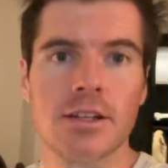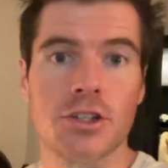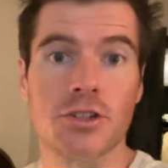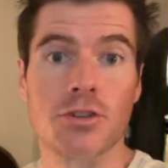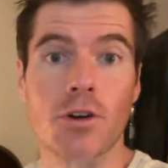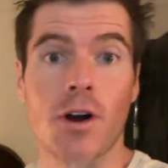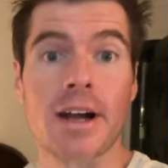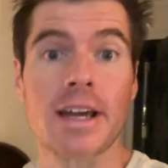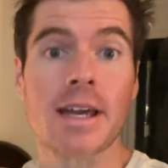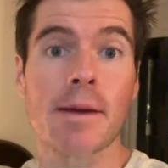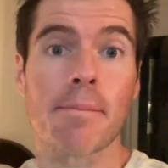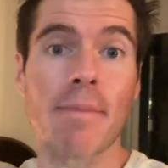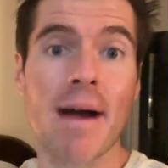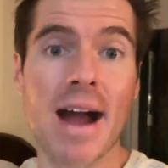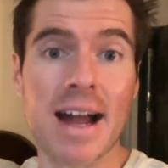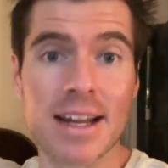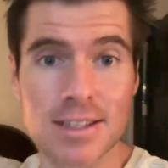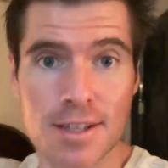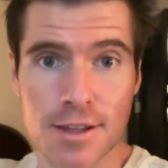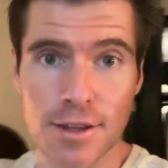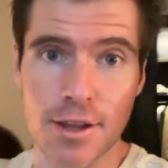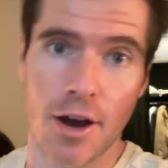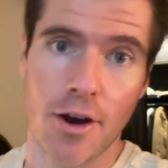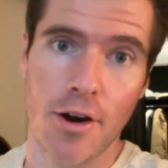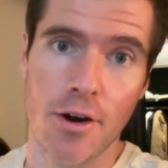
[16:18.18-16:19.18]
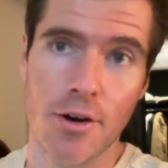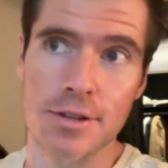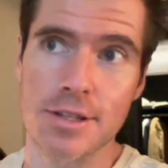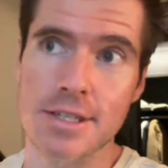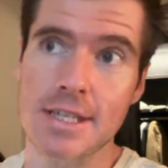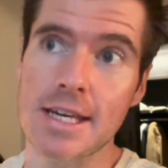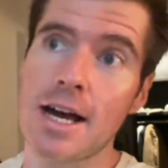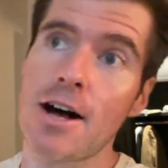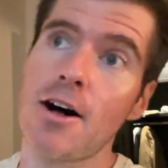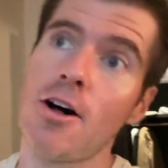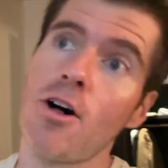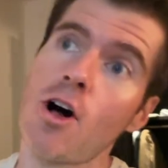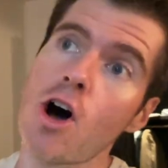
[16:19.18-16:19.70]
try and get back to the
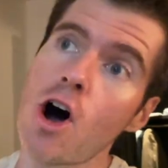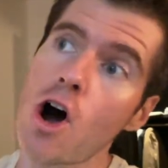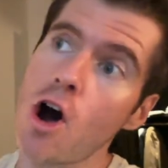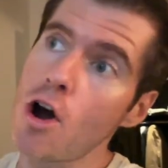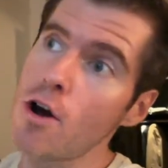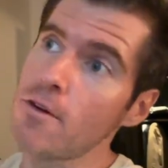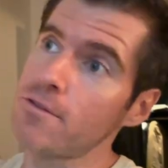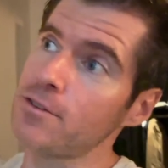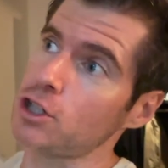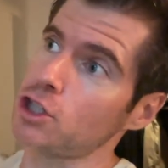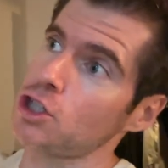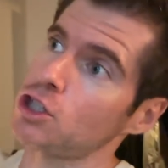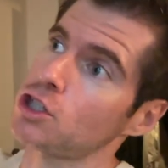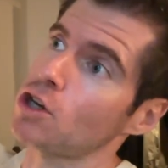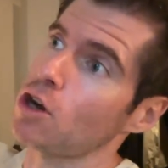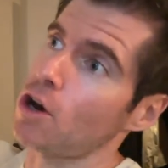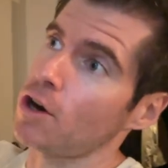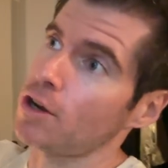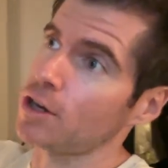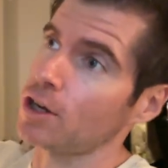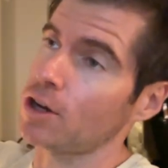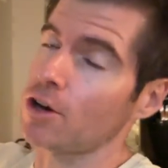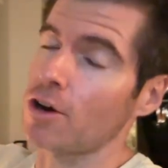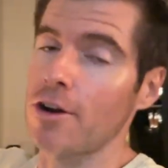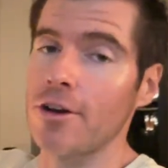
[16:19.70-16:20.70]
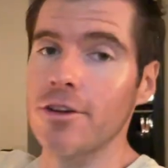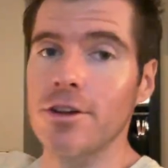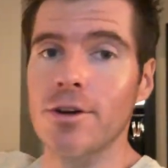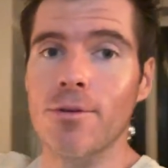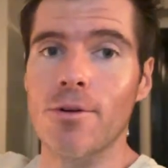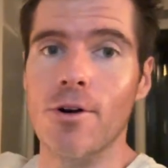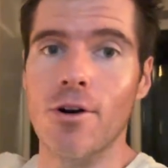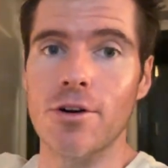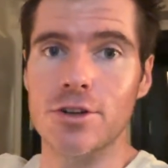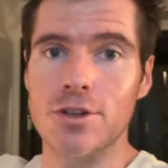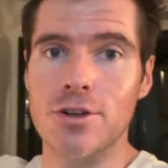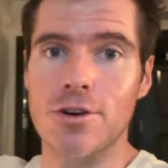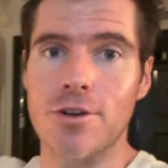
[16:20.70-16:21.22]
hotel. Overshot it, got on the
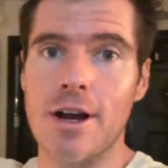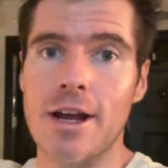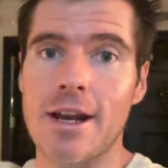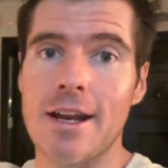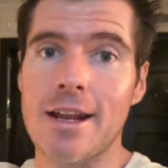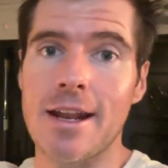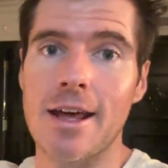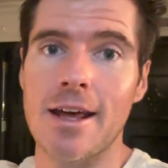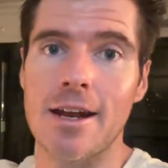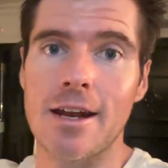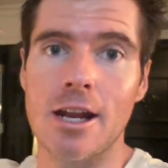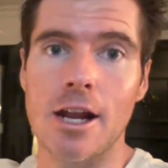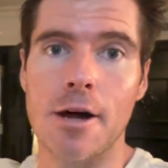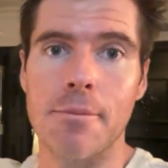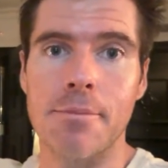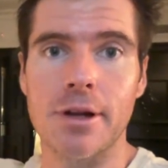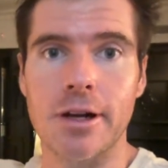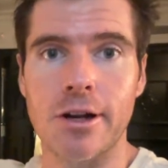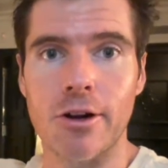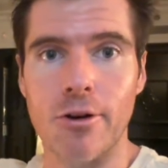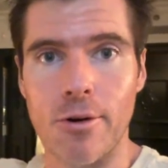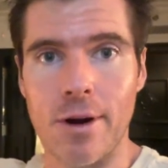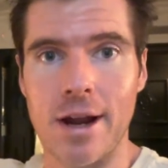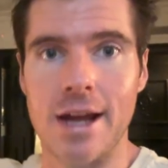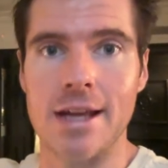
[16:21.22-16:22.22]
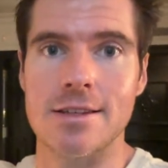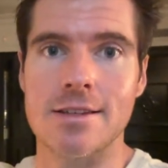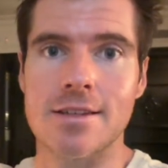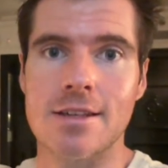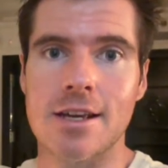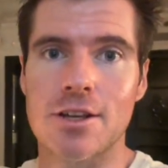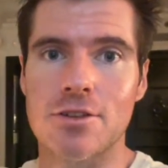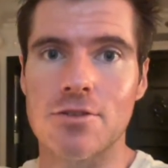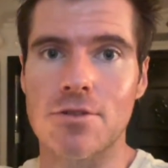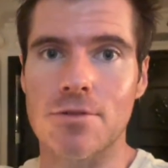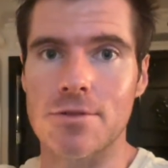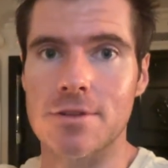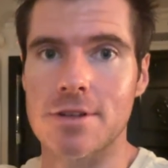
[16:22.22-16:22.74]
wrong train, and ended up in Grand
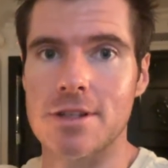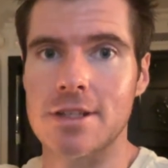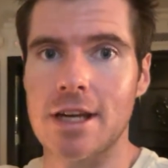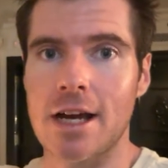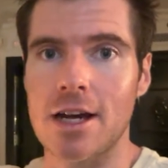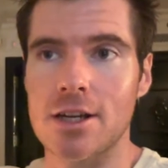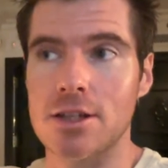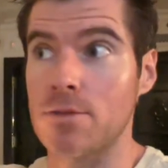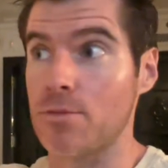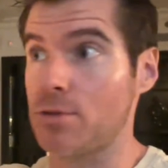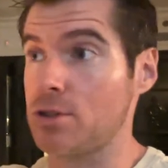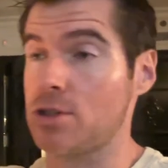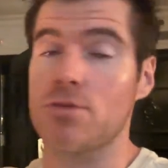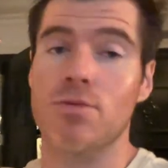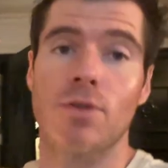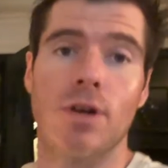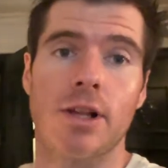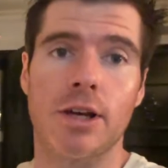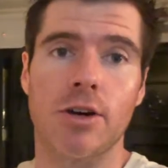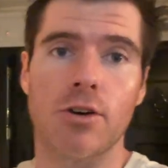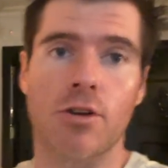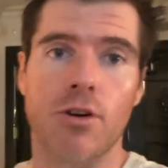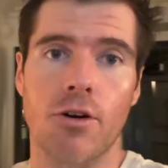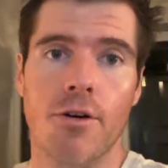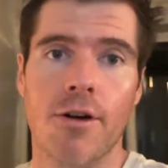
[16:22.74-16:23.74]
Central Station, which is really cool.